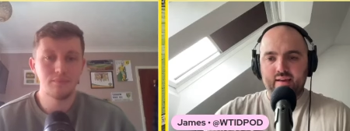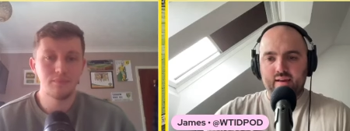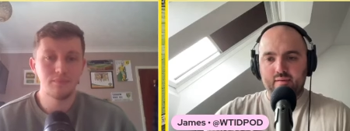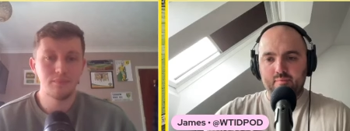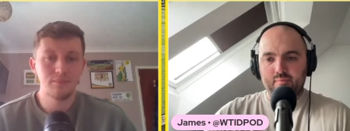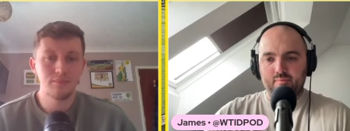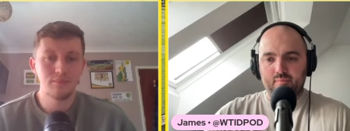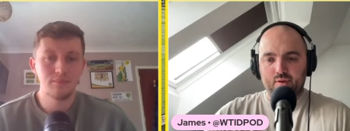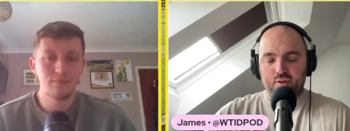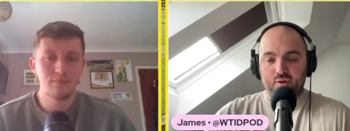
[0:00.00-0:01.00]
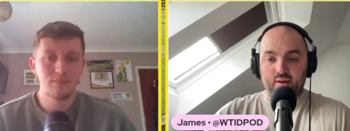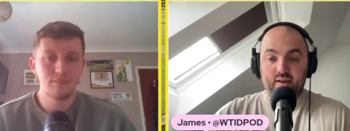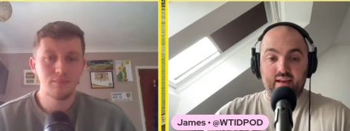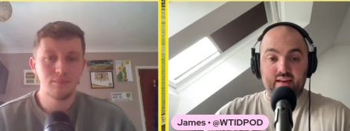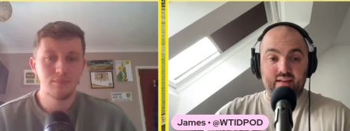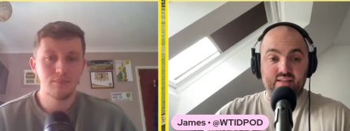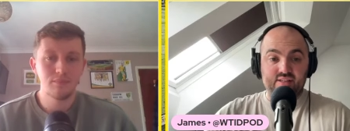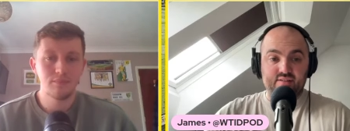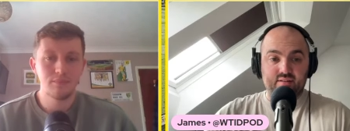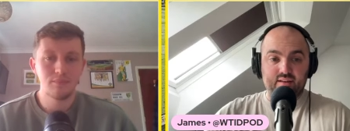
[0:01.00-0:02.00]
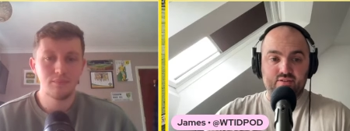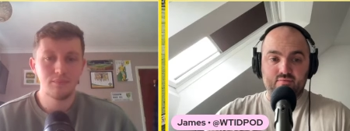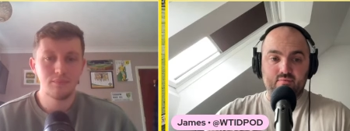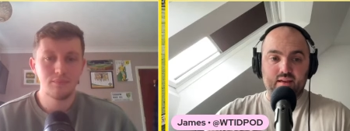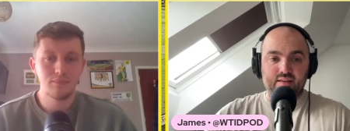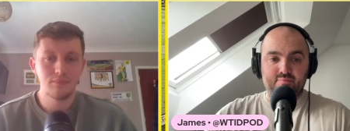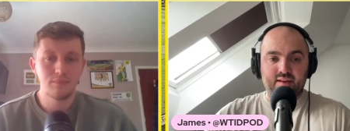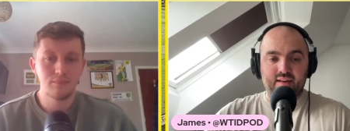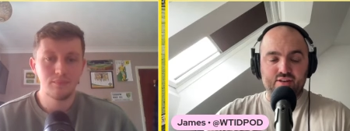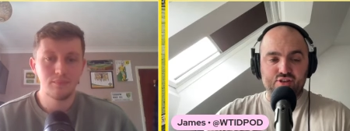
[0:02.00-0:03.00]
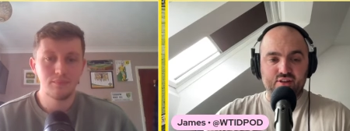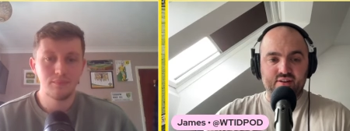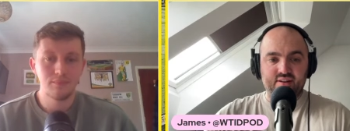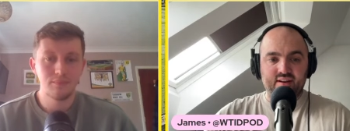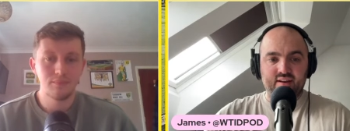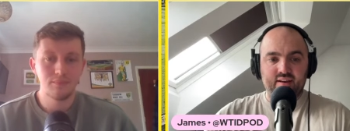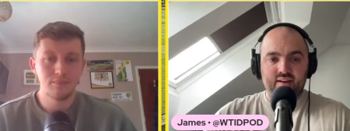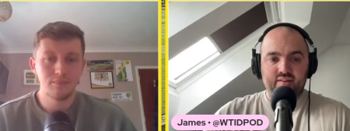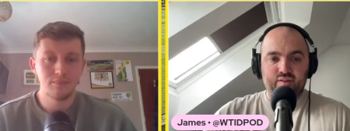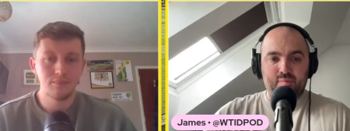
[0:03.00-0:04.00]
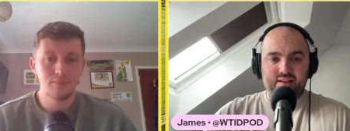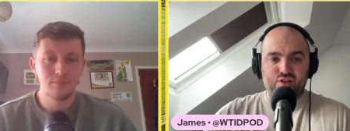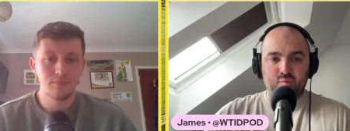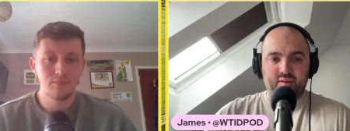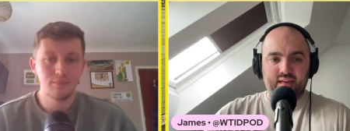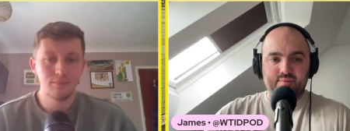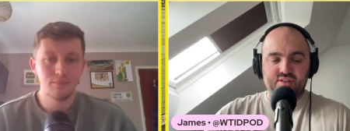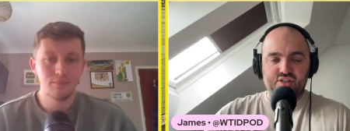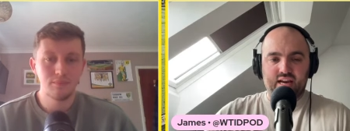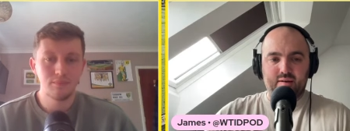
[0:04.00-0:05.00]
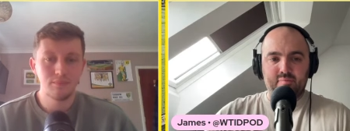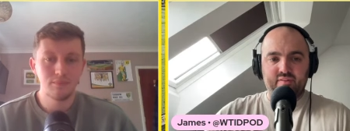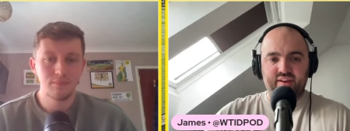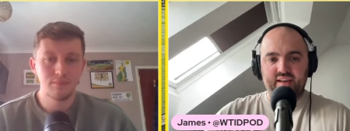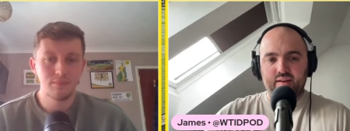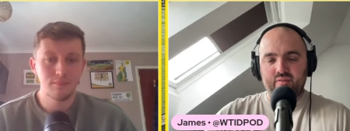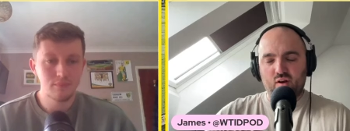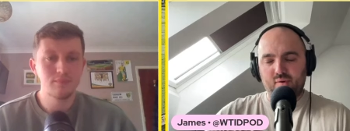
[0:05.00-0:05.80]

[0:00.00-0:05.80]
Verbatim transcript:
Speaker 1: although again he has been injured for the past couple of games, is Jan Pervedo. We've got him